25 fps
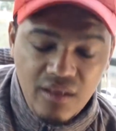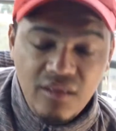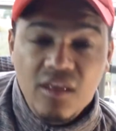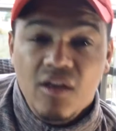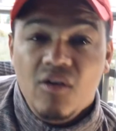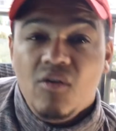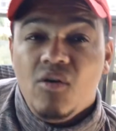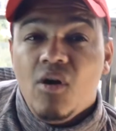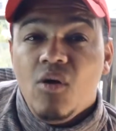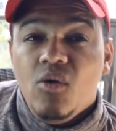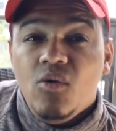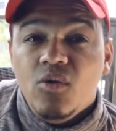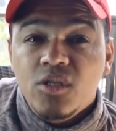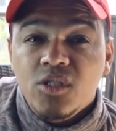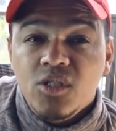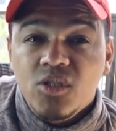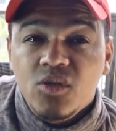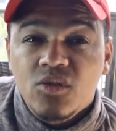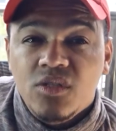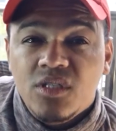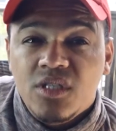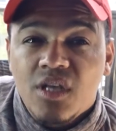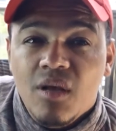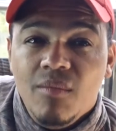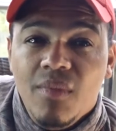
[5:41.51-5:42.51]
There are
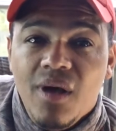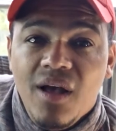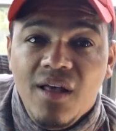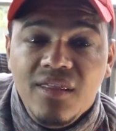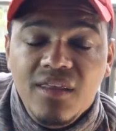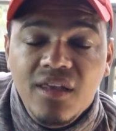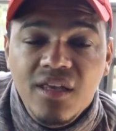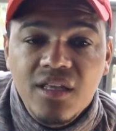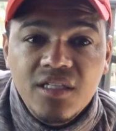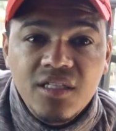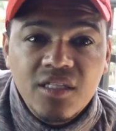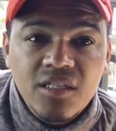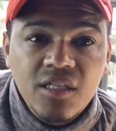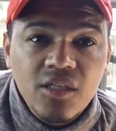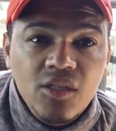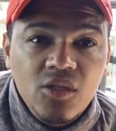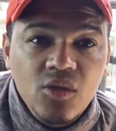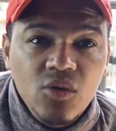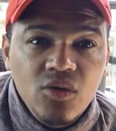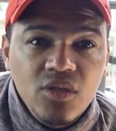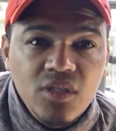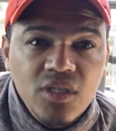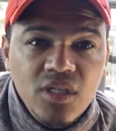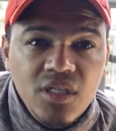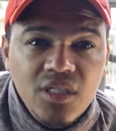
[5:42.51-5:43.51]
also some other
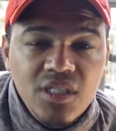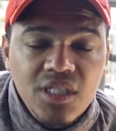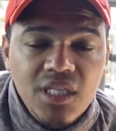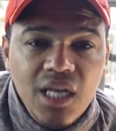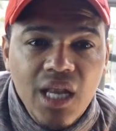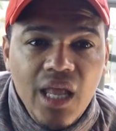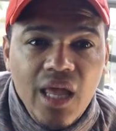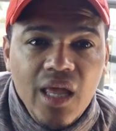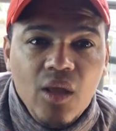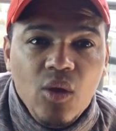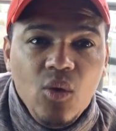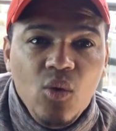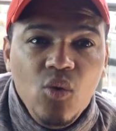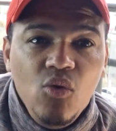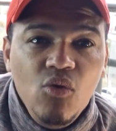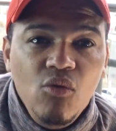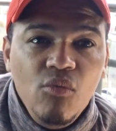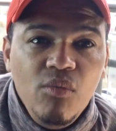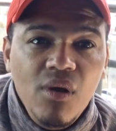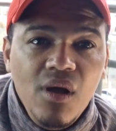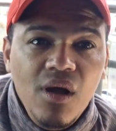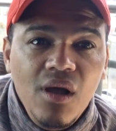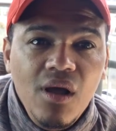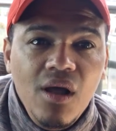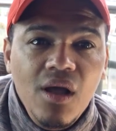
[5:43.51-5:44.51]
institutions like
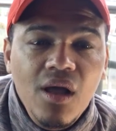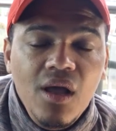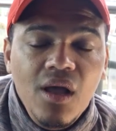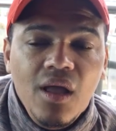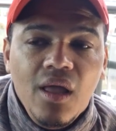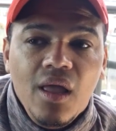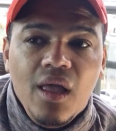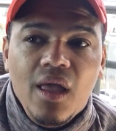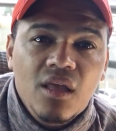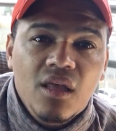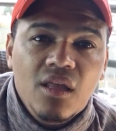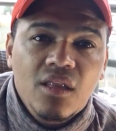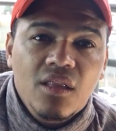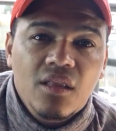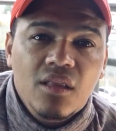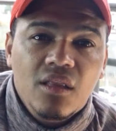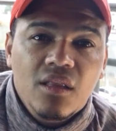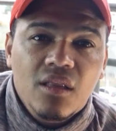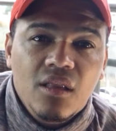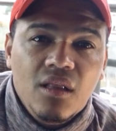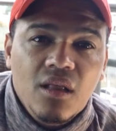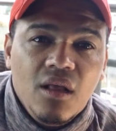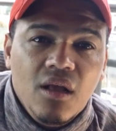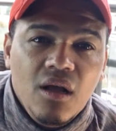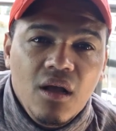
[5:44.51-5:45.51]
Uber that
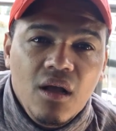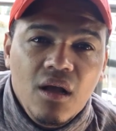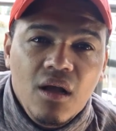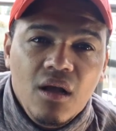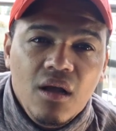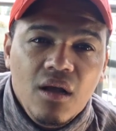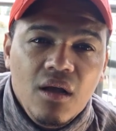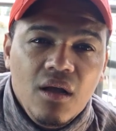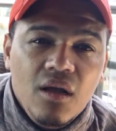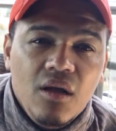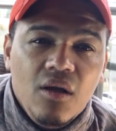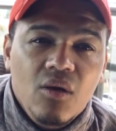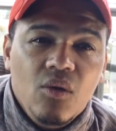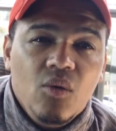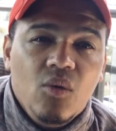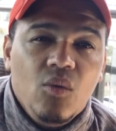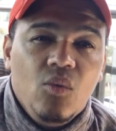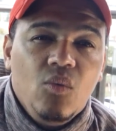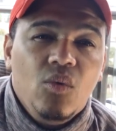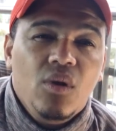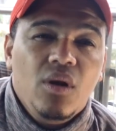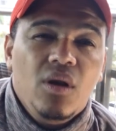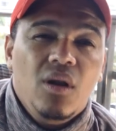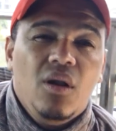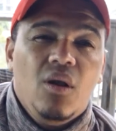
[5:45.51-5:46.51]

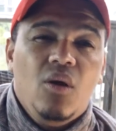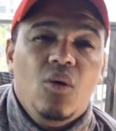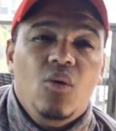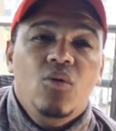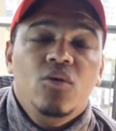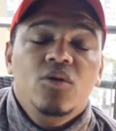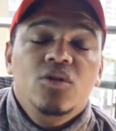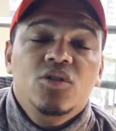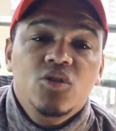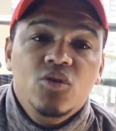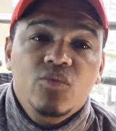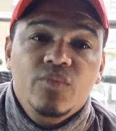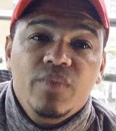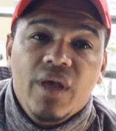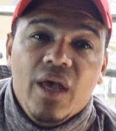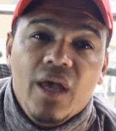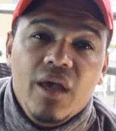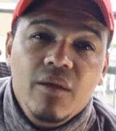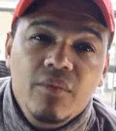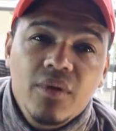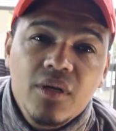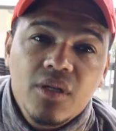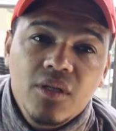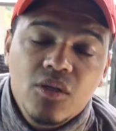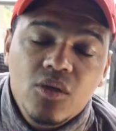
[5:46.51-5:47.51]
will also be
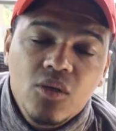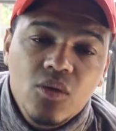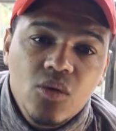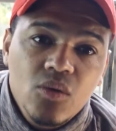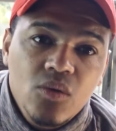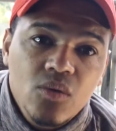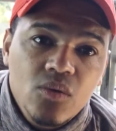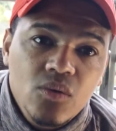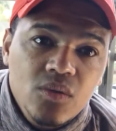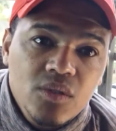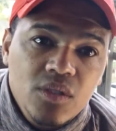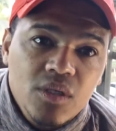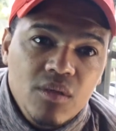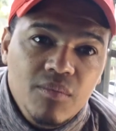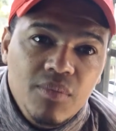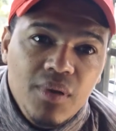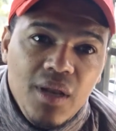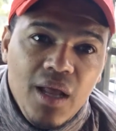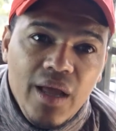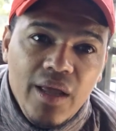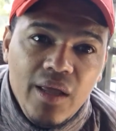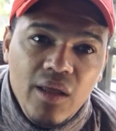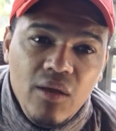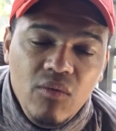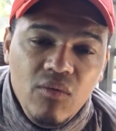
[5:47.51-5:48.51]
able to
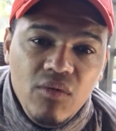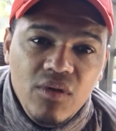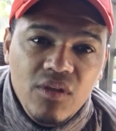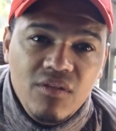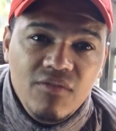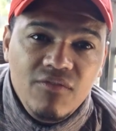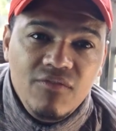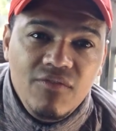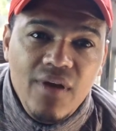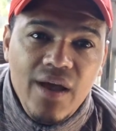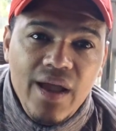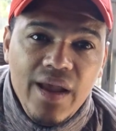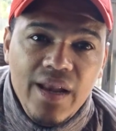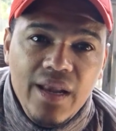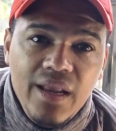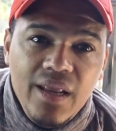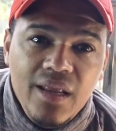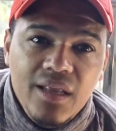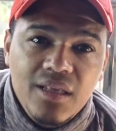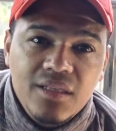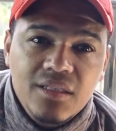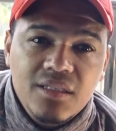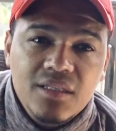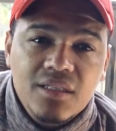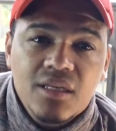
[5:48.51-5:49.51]
supply you with
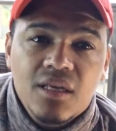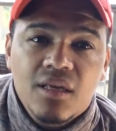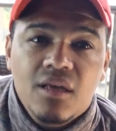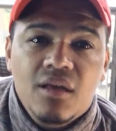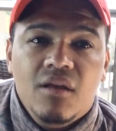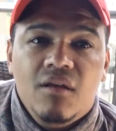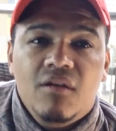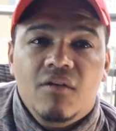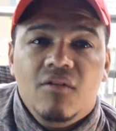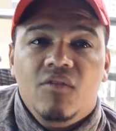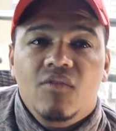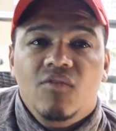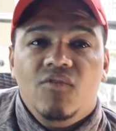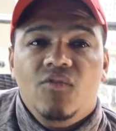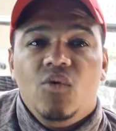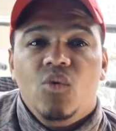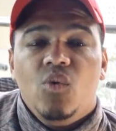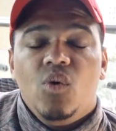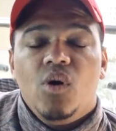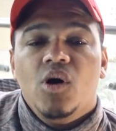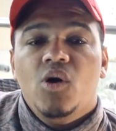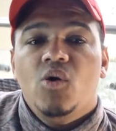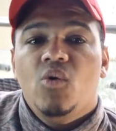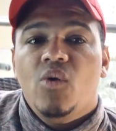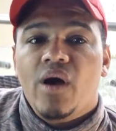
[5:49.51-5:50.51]
finance for
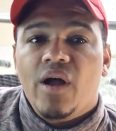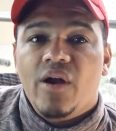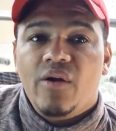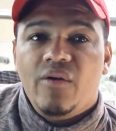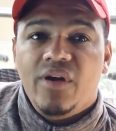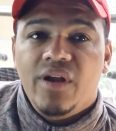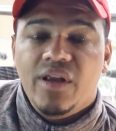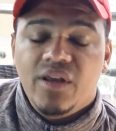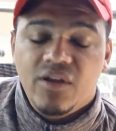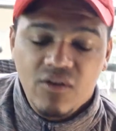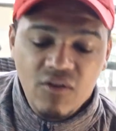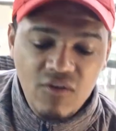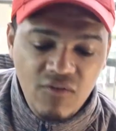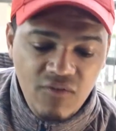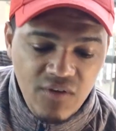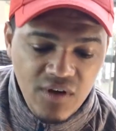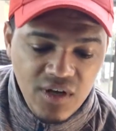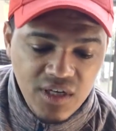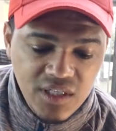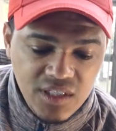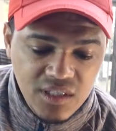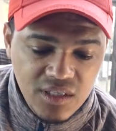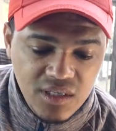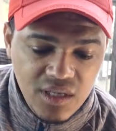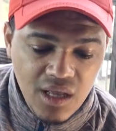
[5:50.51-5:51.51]
acquiring your
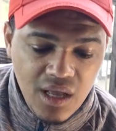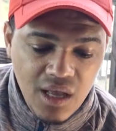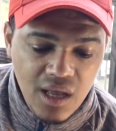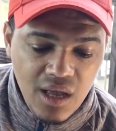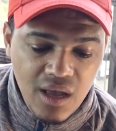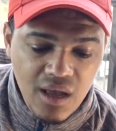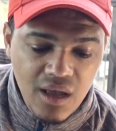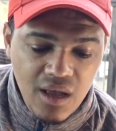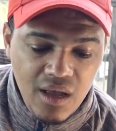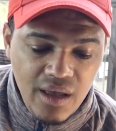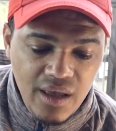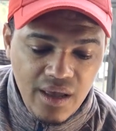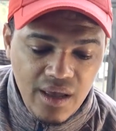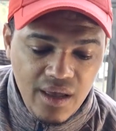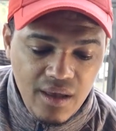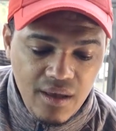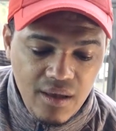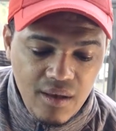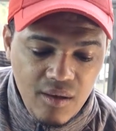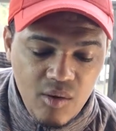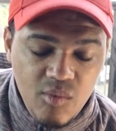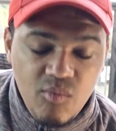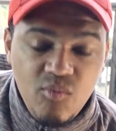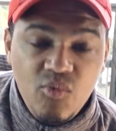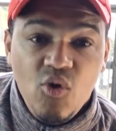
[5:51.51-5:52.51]
first
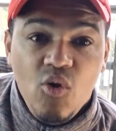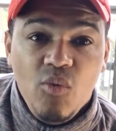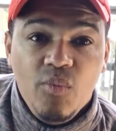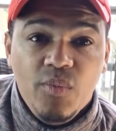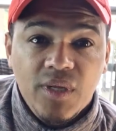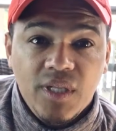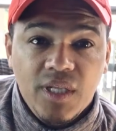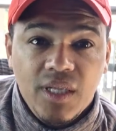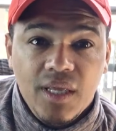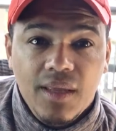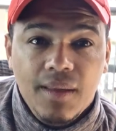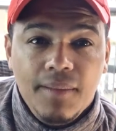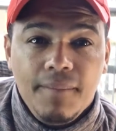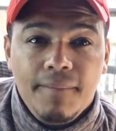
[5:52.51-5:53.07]
property.